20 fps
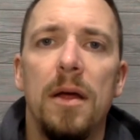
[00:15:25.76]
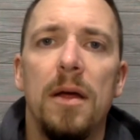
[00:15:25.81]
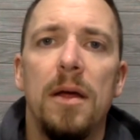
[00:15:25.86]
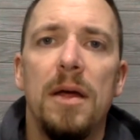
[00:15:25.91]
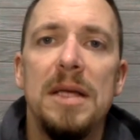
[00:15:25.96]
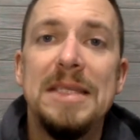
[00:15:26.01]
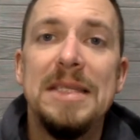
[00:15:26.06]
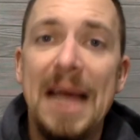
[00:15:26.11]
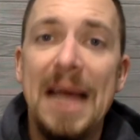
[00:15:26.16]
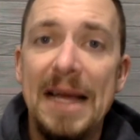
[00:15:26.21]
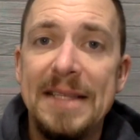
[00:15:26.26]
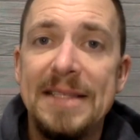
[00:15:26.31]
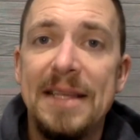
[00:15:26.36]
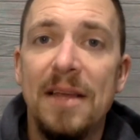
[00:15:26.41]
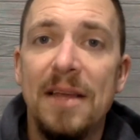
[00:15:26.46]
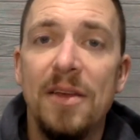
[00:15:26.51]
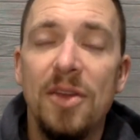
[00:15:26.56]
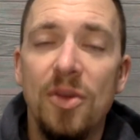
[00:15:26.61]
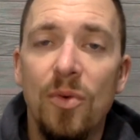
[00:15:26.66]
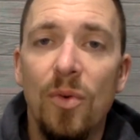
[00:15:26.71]
Is that
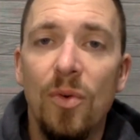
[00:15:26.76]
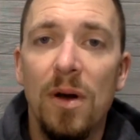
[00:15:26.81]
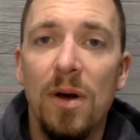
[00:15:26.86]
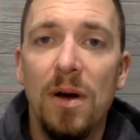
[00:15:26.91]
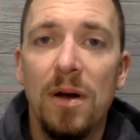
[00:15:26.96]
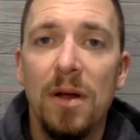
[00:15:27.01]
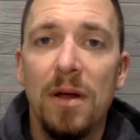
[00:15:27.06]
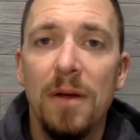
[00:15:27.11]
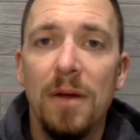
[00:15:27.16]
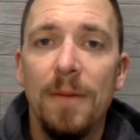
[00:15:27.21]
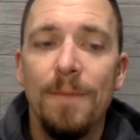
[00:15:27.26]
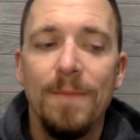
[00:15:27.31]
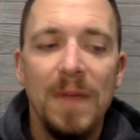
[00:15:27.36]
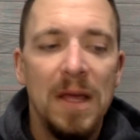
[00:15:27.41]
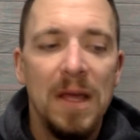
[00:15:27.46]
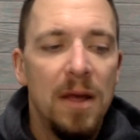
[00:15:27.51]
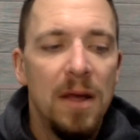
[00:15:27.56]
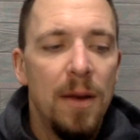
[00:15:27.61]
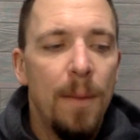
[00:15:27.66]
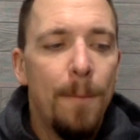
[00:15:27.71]
selling you work?
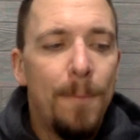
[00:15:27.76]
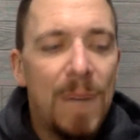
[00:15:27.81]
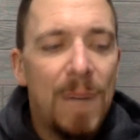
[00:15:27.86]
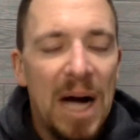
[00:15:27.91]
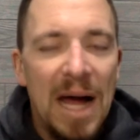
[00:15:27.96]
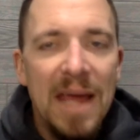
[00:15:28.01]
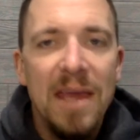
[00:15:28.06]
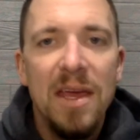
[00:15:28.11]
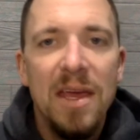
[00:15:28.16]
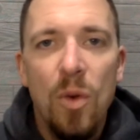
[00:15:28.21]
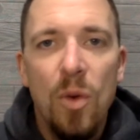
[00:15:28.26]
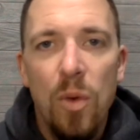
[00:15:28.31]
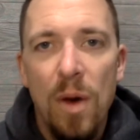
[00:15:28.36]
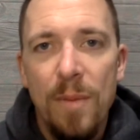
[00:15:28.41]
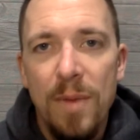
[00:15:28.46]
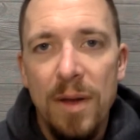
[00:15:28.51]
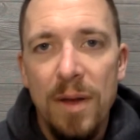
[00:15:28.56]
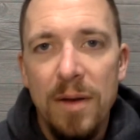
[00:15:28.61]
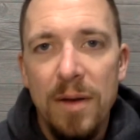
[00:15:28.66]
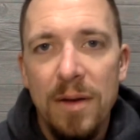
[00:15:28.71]
Buying
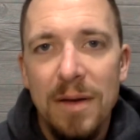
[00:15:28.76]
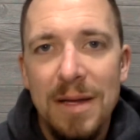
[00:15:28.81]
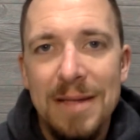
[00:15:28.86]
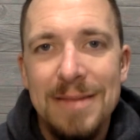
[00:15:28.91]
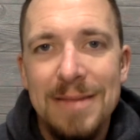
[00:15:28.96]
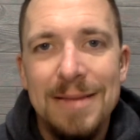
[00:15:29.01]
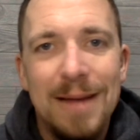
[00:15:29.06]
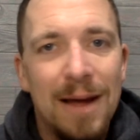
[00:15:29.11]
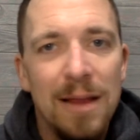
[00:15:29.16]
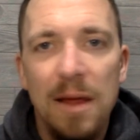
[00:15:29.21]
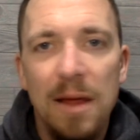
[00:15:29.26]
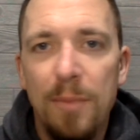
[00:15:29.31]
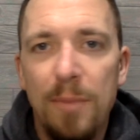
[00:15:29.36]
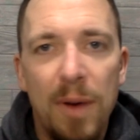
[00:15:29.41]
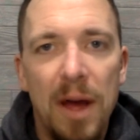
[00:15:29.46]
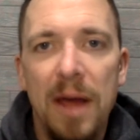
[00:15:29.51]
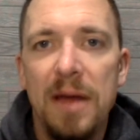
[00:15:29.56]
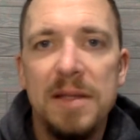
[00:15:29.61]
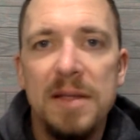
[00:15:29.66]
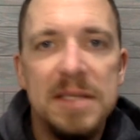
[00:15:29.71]
equipment is not like
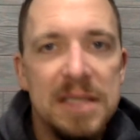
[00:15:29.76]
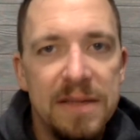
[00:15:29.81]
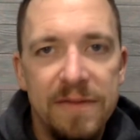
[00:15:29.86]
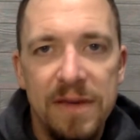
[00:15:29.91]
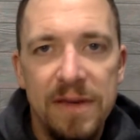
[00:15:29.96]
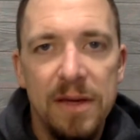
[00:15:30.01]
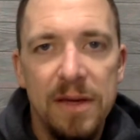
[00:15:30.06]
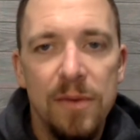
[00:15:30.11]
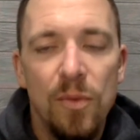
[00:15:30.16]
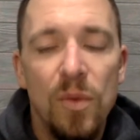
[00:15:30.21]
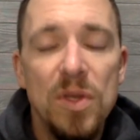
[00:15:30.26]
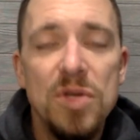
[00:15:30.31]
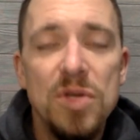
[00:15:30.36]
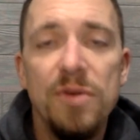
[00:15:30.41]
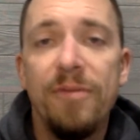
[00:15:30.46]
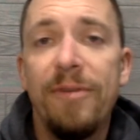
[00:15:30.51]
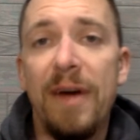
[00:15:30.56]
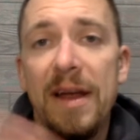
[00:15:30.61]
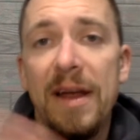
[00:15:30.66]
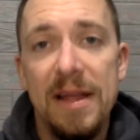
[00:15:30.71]
buying a T V. We do
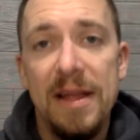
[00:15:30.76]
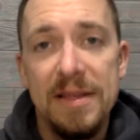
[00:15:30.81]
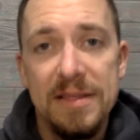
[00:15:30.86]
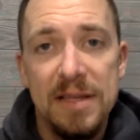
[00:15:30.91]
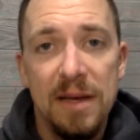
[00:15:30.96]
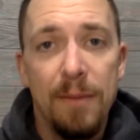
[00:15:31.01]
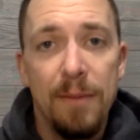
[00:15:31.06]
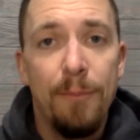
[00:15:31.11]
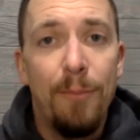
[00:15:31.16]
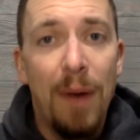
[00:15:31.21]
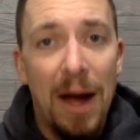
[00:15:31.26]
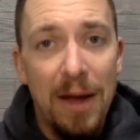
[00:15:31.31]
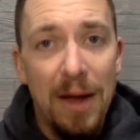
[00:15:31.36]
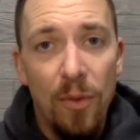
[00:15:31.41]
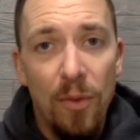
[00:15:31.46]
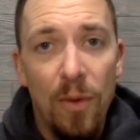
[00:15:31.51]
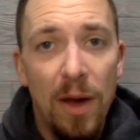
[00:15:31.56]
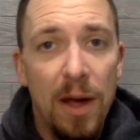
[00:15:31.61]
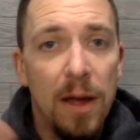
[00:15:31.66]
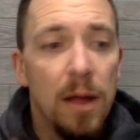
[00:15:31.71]
financing, by
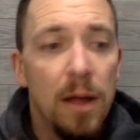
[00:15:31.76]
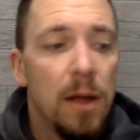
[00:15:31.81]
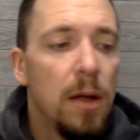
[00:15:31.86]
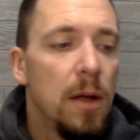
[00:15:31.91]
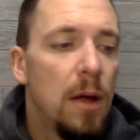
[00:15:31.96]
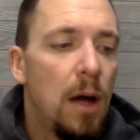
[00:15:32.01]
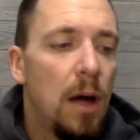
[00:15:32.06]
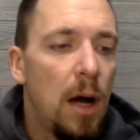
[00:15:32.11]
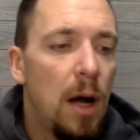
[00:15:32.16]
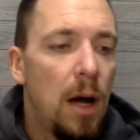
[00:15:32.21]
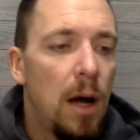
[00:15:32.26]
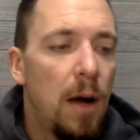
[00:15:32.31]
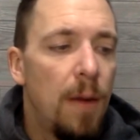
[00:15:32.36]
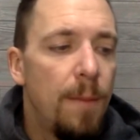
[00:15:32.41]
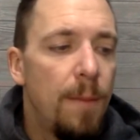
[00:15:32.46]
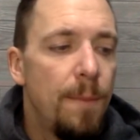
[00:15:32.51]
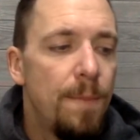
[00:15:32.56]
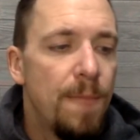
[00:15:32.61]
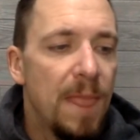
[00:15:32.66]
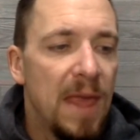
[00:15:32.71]
the way,
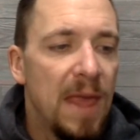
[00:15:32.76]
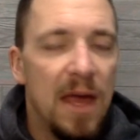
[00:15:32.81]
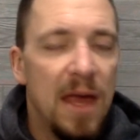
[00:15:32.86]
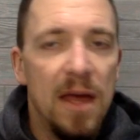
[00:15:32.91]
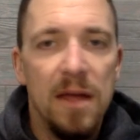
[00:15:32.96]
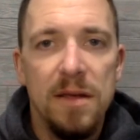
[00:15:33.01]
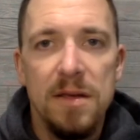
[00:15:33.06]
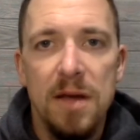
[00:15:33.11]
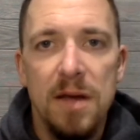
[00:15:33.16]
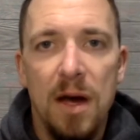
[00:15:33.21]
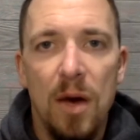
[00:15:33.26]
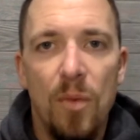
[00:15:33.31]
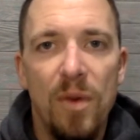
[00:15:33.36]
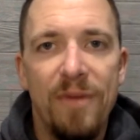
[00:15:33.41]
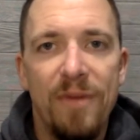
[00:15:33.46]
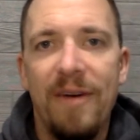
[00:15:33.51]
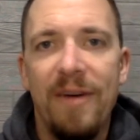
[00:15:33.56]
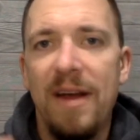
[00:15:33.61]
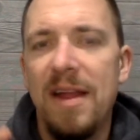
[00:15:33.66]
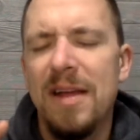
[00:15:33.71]
um, and uh, we
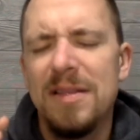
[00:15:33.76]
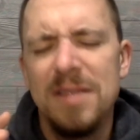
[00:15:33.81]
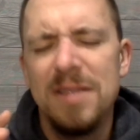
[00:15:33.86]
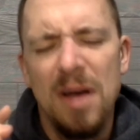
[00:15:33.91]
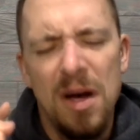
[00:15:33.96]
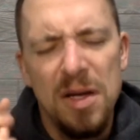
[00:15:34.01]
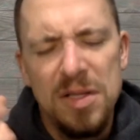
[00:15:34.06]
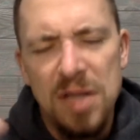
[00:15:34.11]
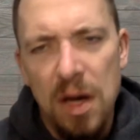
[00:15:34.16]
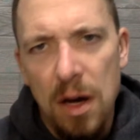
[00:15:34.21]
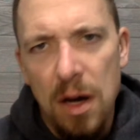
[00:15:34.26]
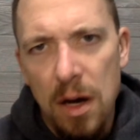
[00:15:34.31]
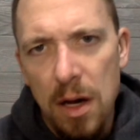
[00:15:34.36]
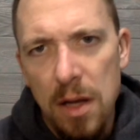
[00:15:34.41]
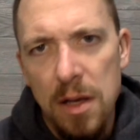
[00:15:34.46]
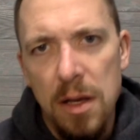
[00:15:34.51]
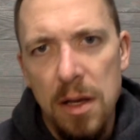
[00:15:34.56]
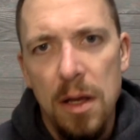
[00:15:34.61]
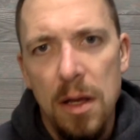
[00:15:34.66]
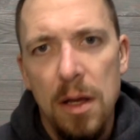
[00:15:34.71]
finance a
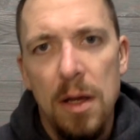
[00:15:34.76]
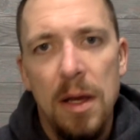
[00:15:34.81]
ton.